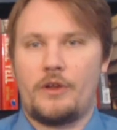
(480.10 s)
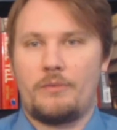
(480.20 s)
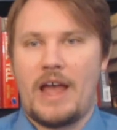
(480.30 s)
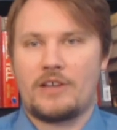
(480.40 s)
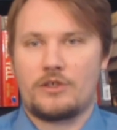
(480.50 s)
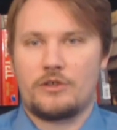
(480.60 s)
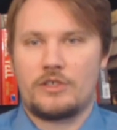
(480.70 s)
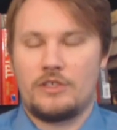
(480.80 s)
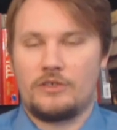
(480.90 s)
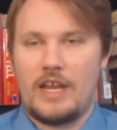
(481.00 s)
their
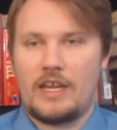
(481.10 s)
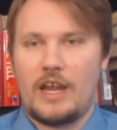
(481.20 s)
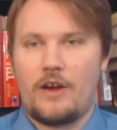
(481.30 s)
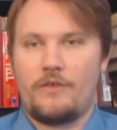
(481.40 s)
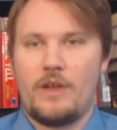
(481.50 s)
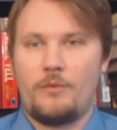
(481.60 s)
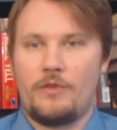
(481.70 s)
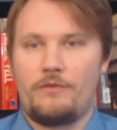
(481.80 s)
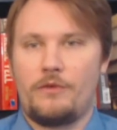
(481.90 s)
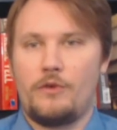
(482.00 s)
masters still take care of them
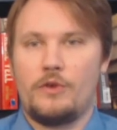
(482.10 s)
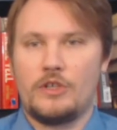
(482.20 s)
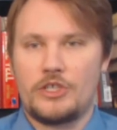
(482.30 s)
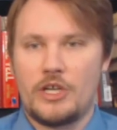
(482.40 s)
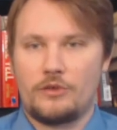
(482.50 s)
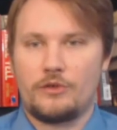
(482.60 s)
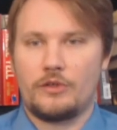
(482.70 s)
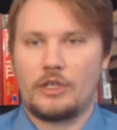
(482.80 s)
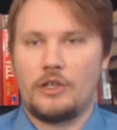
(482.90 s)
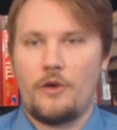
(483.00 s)
with food and shelter
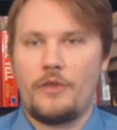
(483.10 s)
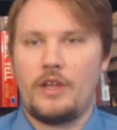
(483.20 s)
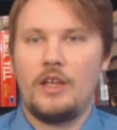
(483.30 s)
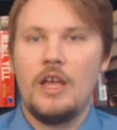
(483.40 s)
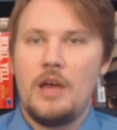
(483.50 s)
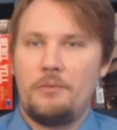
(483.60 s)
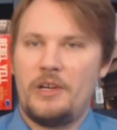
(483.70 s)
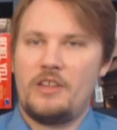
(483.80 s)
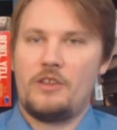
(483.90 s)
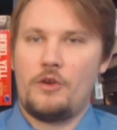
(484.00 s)
and clothing.
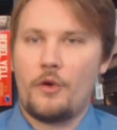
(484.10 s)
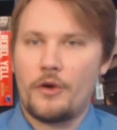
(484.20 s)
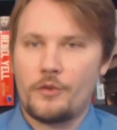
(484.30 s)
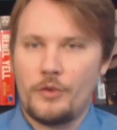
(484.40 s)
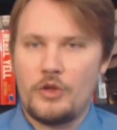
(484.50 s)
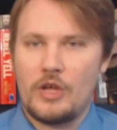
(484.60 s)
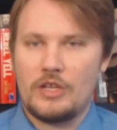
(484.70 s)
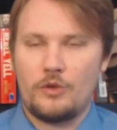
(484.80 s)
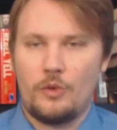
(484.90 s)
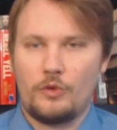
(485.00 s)
But in the North, when you
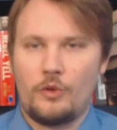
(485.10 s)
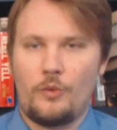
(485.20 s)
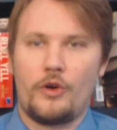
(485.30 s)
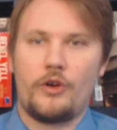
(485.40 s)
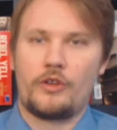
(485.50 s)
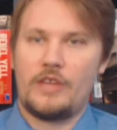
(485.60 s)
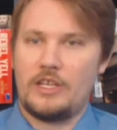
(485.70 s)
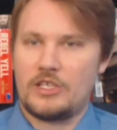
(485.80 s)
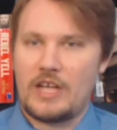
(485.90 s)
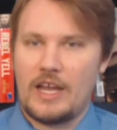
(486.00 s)
get too old to work, they
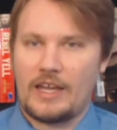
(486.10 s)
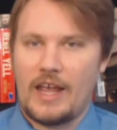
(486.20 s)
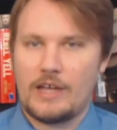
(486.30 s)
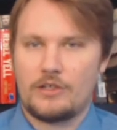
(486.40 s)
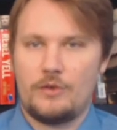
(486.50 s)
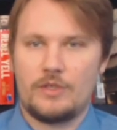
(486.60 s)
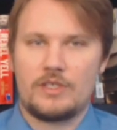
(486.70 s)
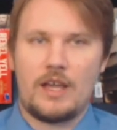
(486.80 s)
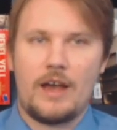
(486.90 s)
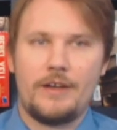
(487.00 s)
just kind of cast you
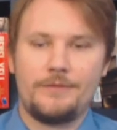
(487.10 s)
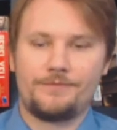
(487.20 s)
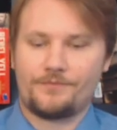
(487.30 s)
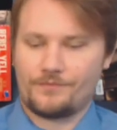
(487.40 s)
aside.